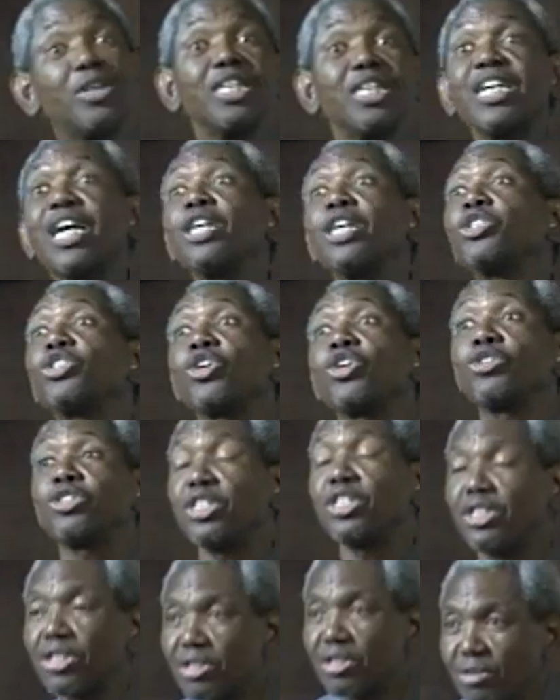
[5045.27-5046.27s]
can shut
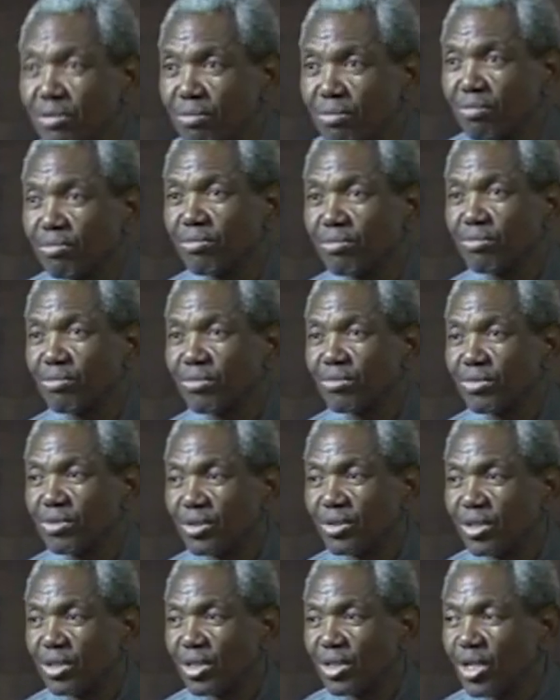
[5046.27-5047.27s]
it.
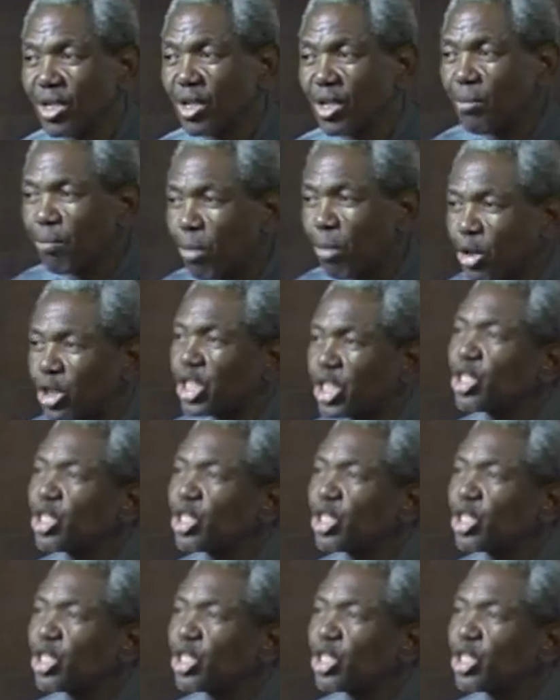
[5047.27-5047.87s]
But